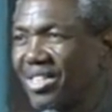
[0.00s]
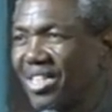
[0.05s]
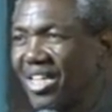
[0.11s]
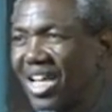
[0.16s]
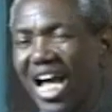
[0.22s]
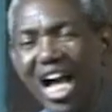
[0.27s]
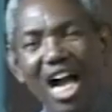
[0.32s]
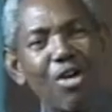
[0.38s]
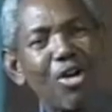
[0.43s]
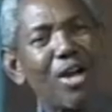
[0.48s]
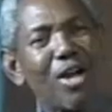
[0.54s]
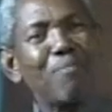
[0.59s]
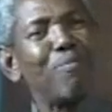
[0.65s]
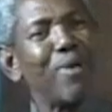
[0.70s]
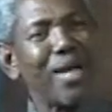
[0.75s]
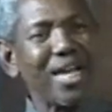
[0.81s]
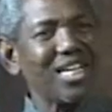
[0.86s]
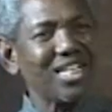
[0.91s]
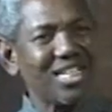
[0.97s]
How I
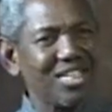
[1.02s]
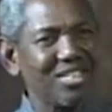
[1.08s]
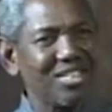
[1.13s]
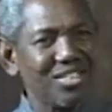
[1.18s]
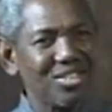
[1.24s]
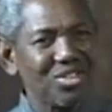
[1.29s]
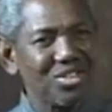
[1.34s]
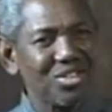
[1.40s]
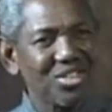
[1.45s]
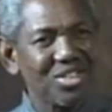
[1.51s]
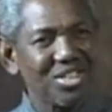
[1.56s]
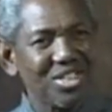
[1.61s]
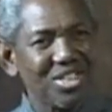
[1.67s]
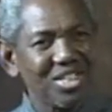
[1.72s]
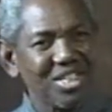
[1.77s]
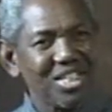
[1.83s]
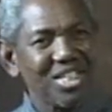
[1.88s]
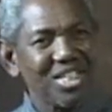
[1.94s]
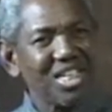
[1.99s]
beg
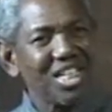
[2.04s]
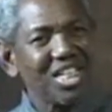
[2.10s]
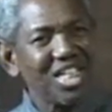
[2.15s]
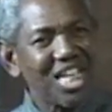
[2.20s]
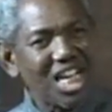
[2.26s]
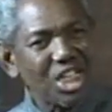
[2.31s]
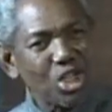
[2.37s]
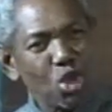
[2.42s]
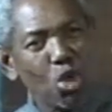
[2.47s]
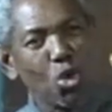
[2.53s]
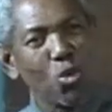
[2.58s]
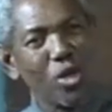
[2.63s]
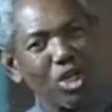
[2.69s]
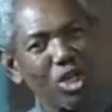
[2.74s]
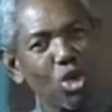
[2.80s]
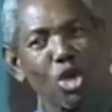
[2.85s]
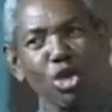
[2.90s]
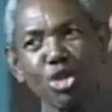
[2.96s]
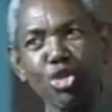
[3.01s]
that you will
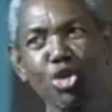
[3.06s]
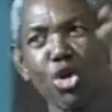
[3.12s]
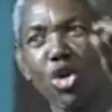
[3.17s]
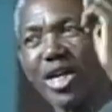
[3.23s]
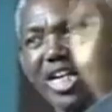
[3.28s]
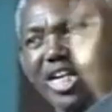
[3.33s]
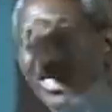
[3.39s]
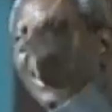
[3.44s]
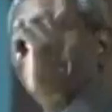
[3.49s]
not truncate.